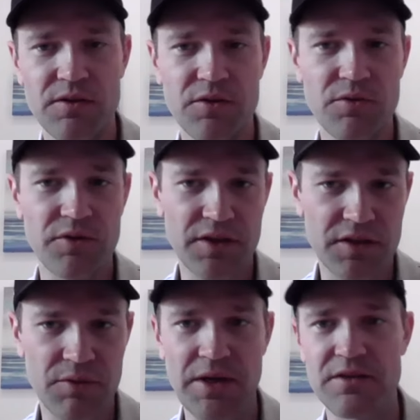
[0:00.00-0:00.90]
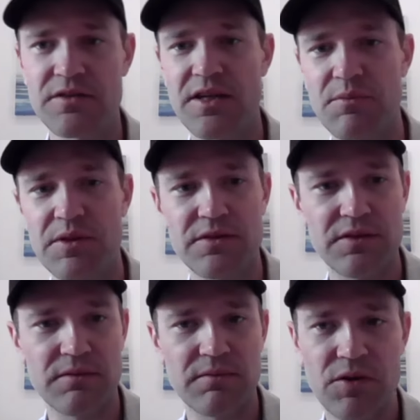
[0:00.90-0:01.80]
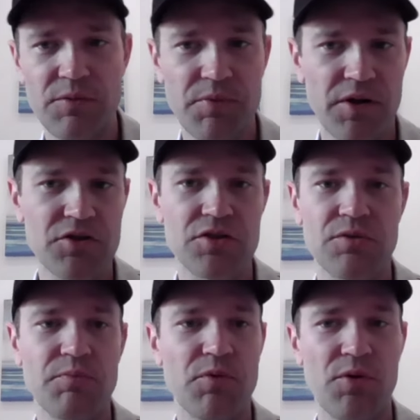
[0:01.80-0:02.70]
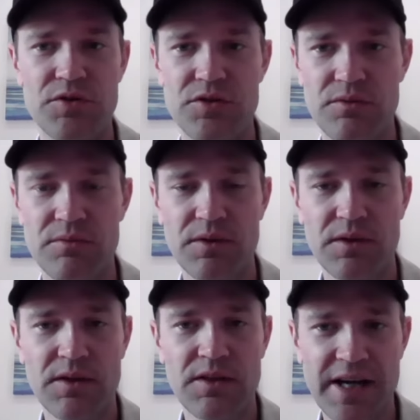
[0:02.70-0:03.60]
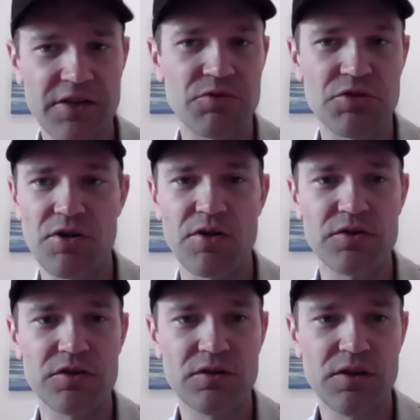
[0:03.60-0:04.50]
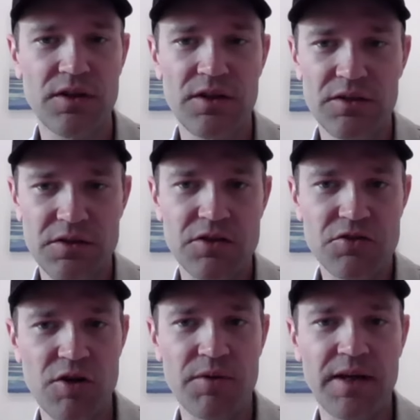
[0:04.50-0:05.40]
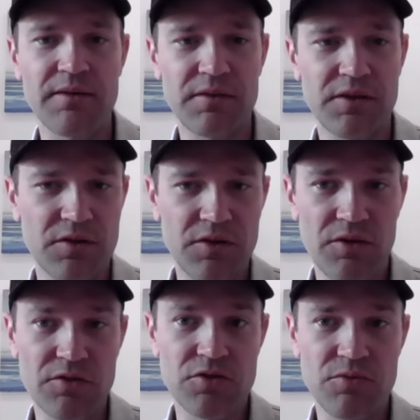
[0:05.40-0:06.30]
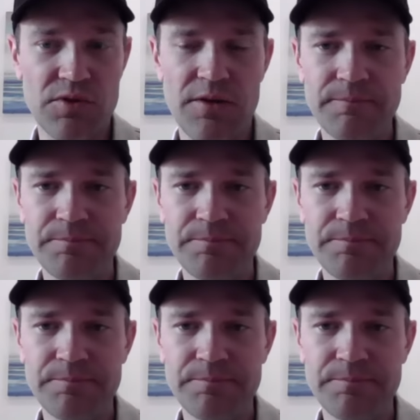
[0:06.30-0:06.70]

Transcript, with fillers: they'll go and look at the bank statements and all the production reports and tax returns to determine that, you know, the earnings are real.